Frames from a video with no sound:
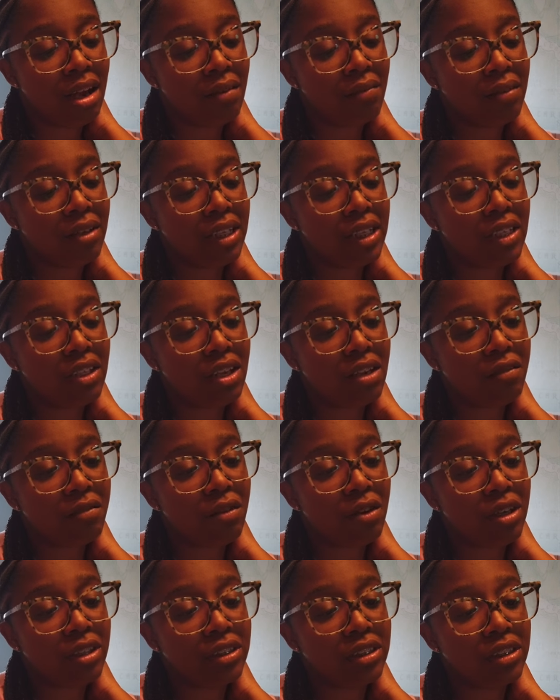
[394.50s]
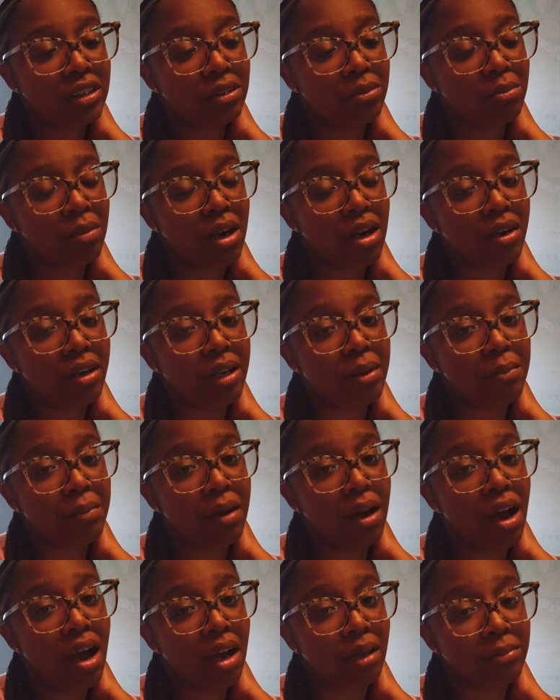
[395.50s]
I'm really looking forward to tomorrow in
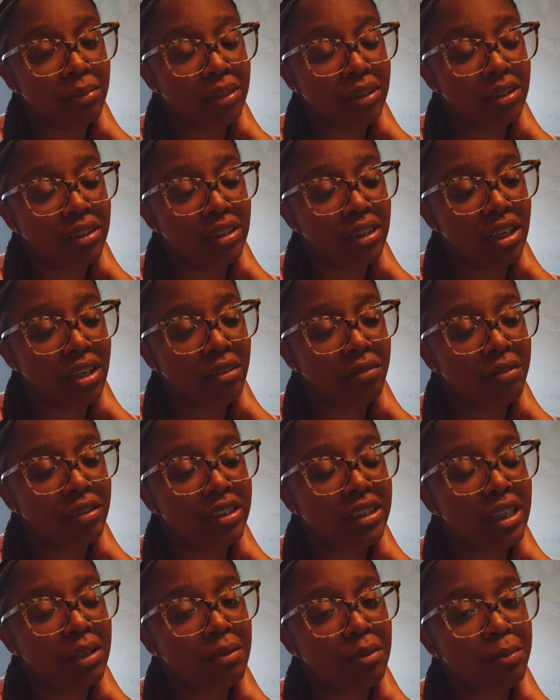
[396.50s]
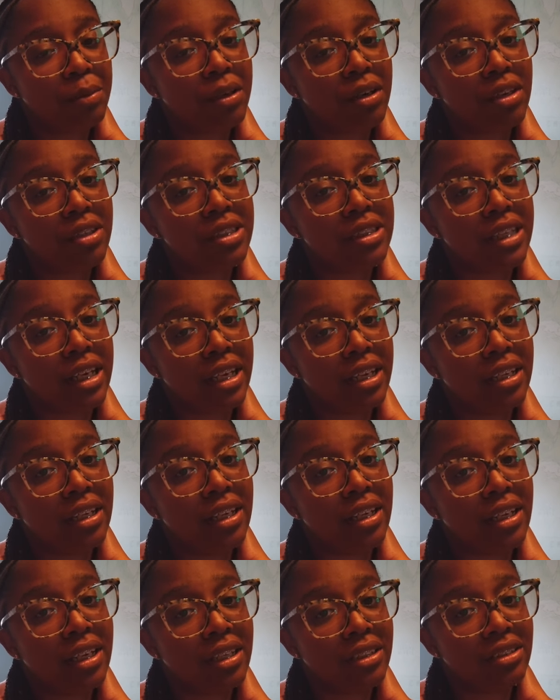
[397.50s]
Bahamas. You know, Fertier will put her sand
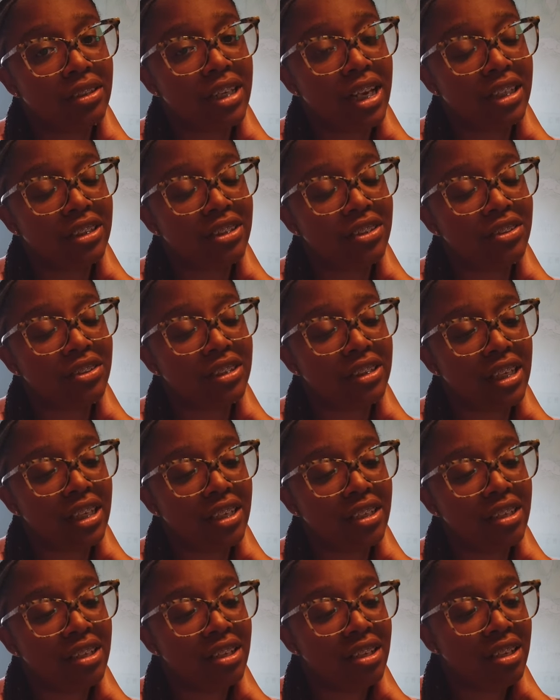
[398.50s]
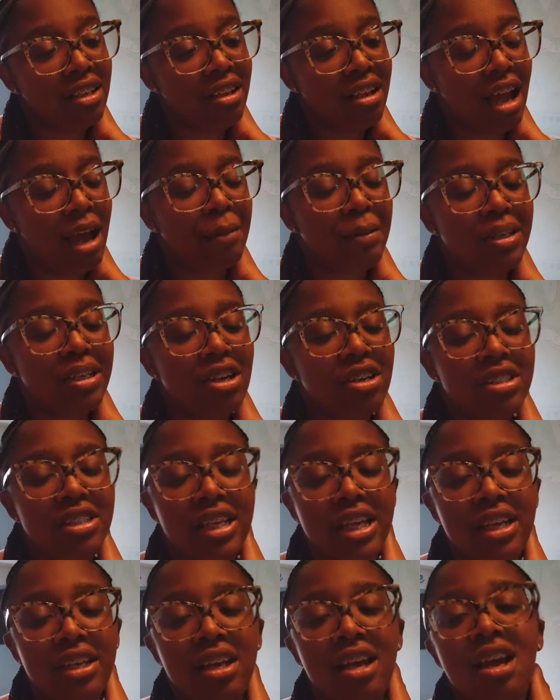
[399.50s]
in international sand. I mean, her
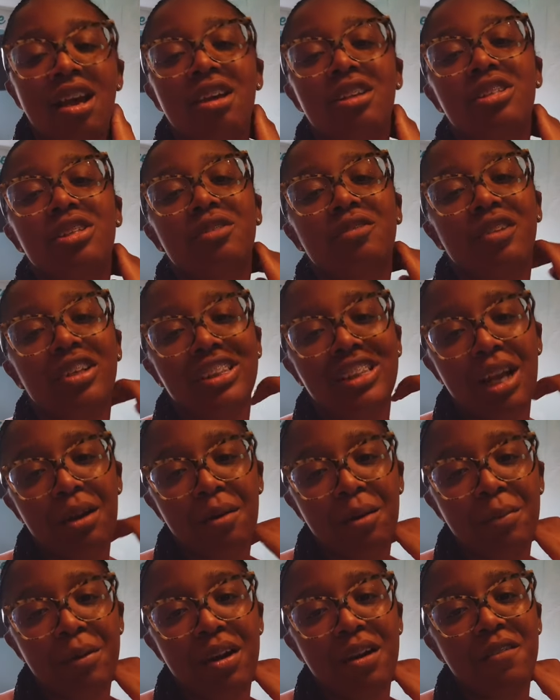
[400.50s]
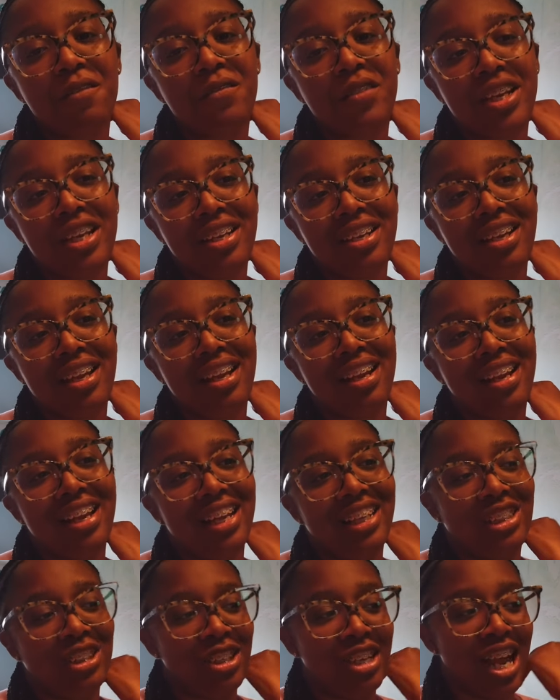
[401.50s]
sand. To Fertier will put her feet in
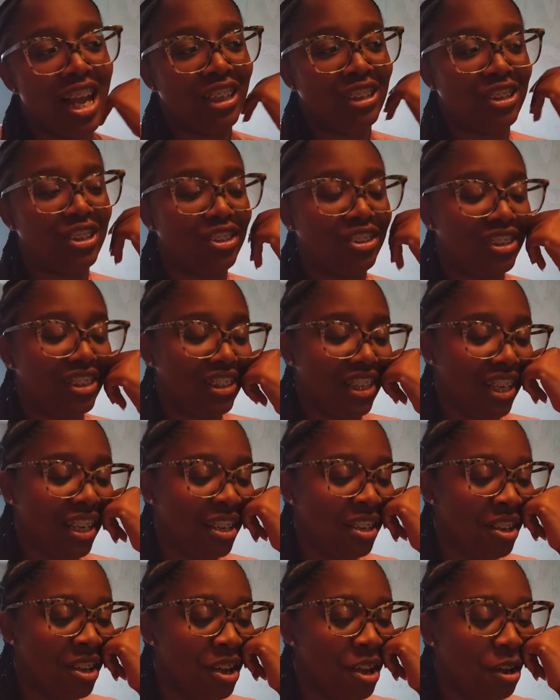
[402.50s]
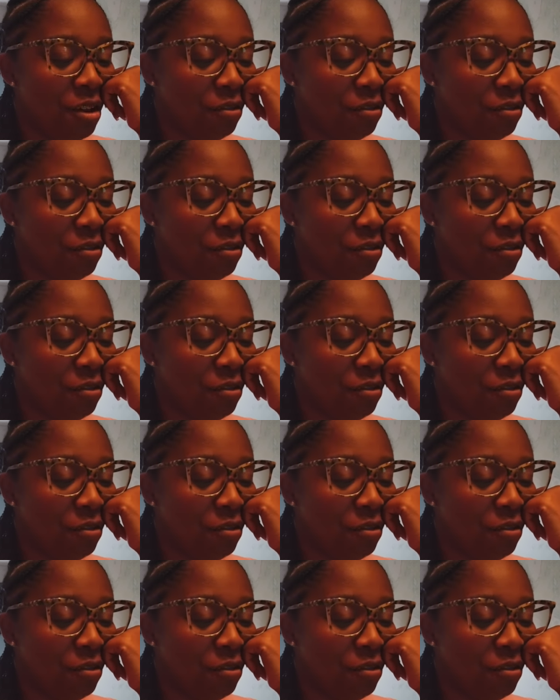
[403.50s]
international sand.